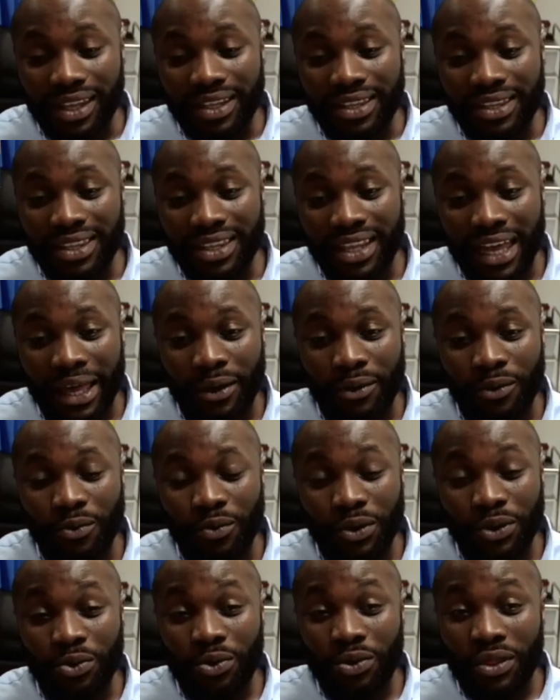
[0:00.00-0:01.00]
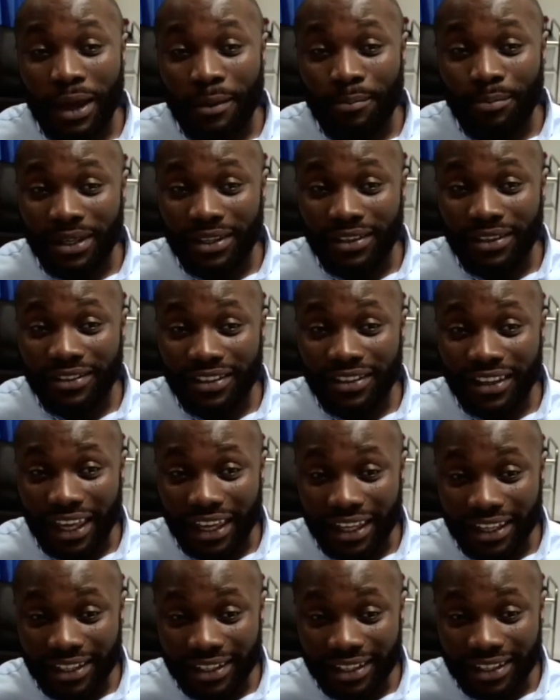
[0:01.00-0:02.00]
Now, with all that being
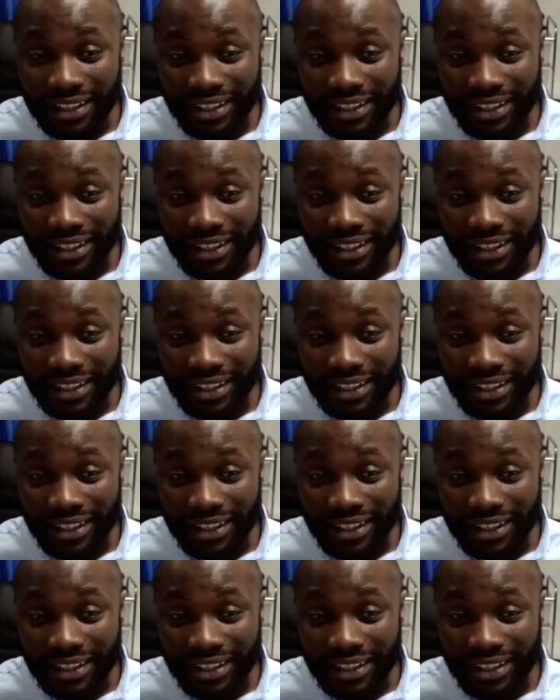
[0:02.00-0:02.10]
said,